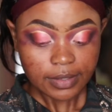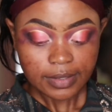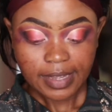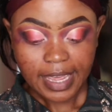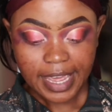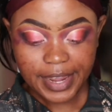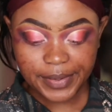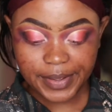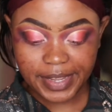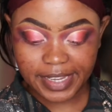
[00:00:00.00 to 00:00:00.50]

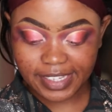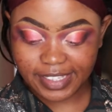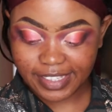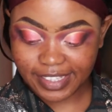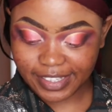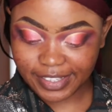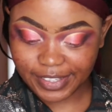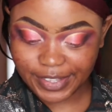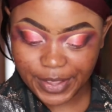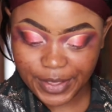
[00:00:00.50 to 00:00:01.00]

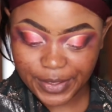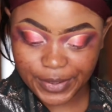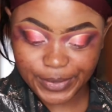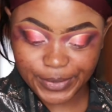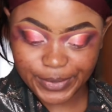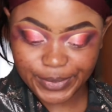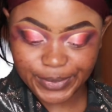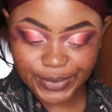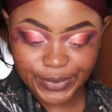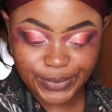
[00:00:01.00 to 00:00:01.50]
Anyways,
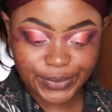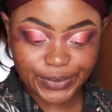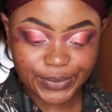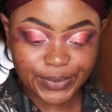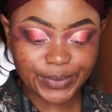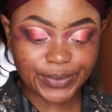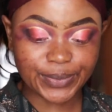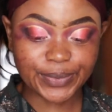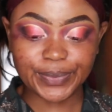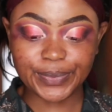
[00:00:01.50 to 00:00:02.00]

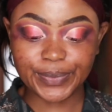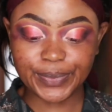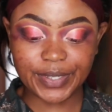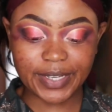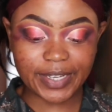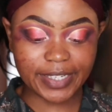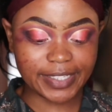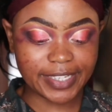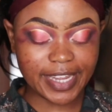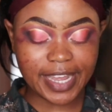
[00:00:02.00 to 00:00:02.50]
so we
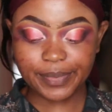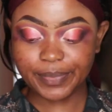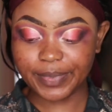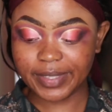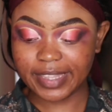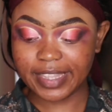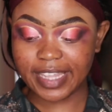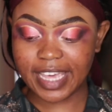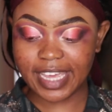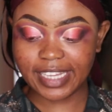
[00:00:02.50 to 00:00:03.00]
are done
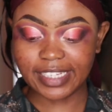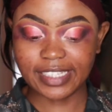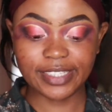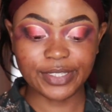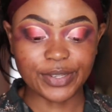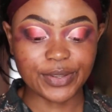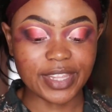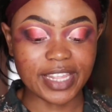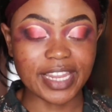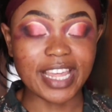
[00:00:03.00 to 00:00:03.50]
with that.
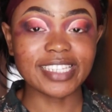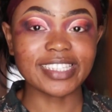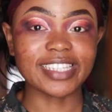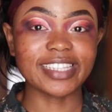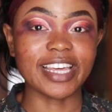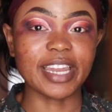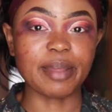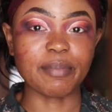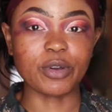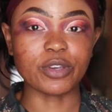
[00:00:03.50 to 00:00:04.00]
So the next
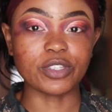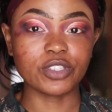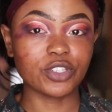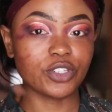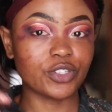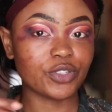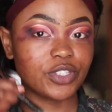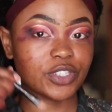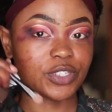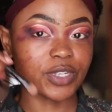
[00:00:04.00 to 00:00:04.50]
thing that I'm going to
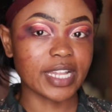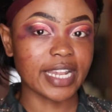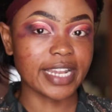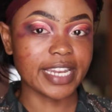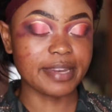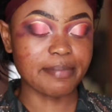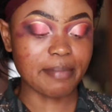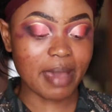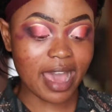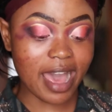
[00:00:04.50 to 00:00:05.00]
do is to
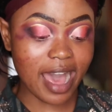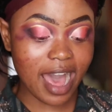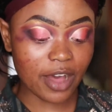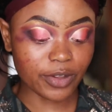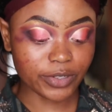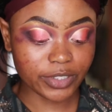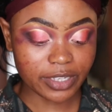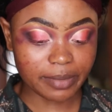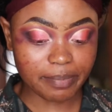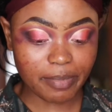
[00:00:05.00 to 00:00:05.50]
clean my
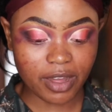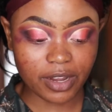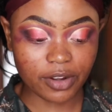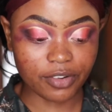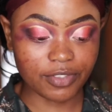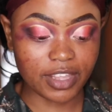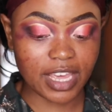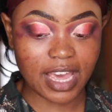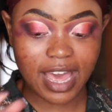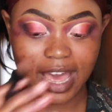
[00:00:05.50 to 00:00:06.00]
outer part
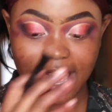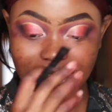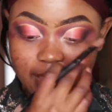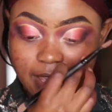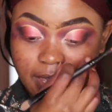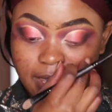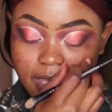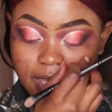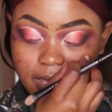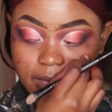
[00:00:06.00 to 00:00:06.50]
of the
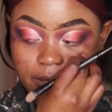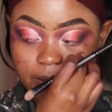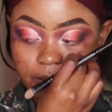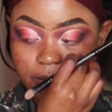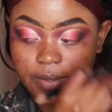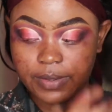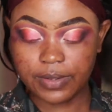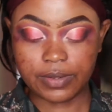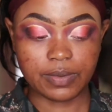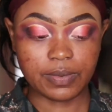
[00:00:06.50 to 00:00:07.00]
eye.
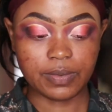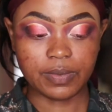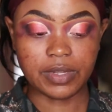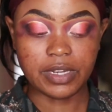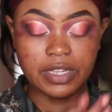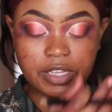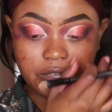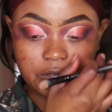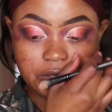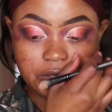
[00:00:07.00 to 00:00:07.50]
Oh, what are you?